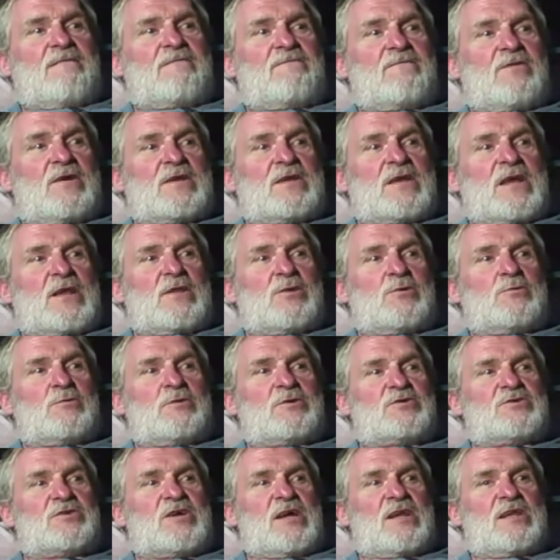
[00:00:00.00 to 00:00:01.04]
Fred Calhoun
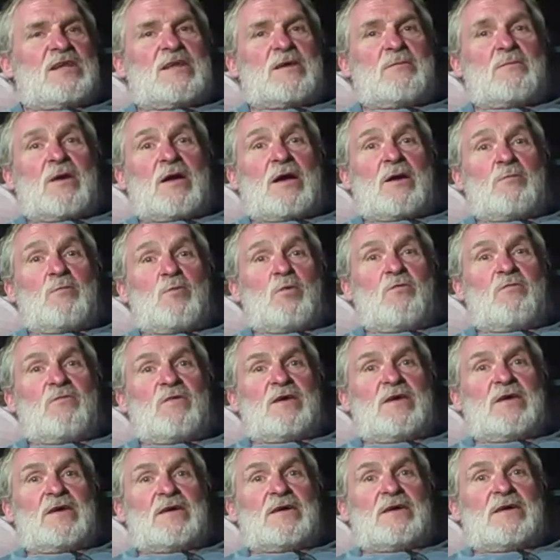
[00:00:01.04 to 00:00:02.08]
decided to make a
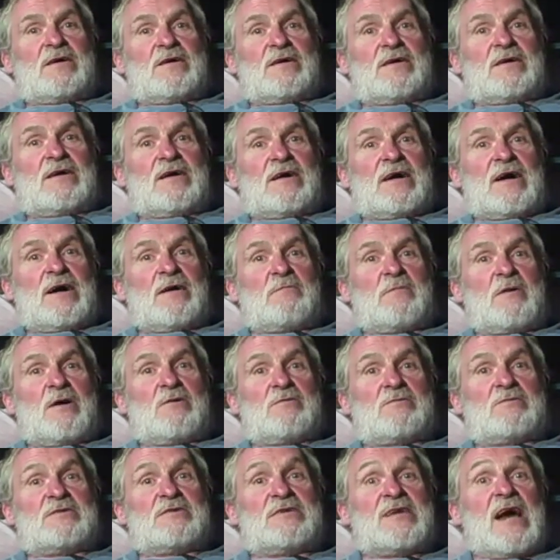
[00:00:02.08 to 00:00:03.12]
movie
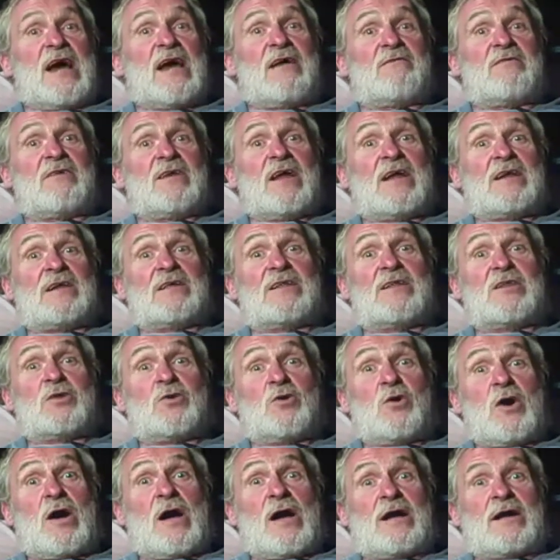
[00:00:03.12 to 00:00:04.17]
about diving under
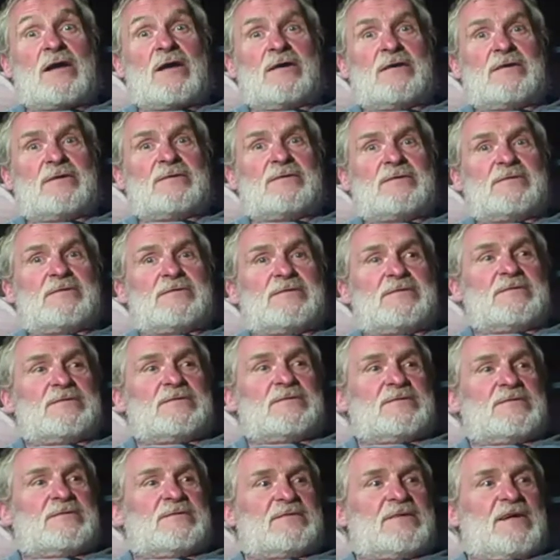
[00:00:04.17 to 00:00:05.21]
the dock.
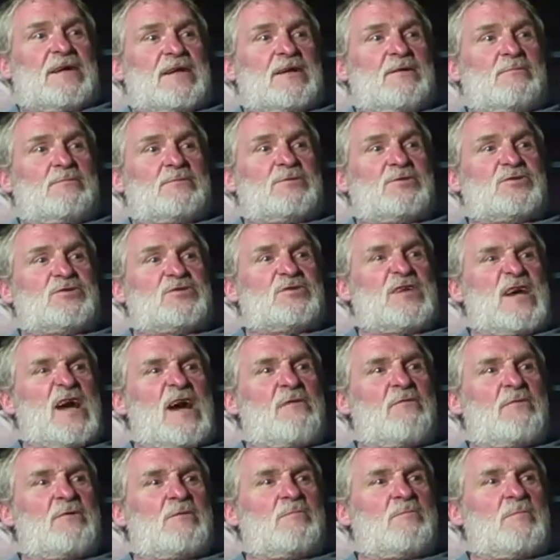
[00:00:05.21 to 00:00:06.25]
And it was
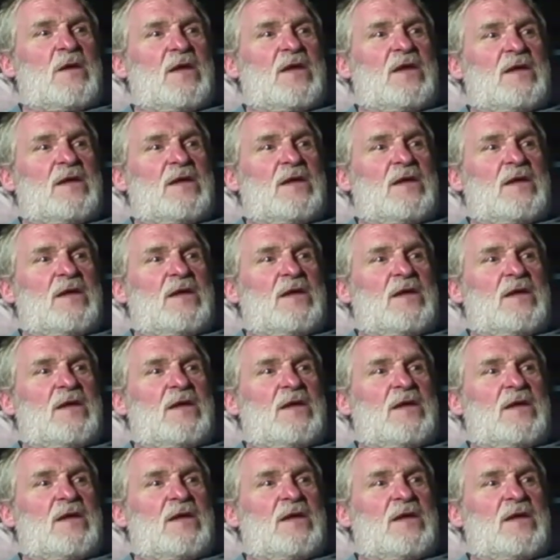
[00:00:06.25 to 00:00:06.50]
starring me.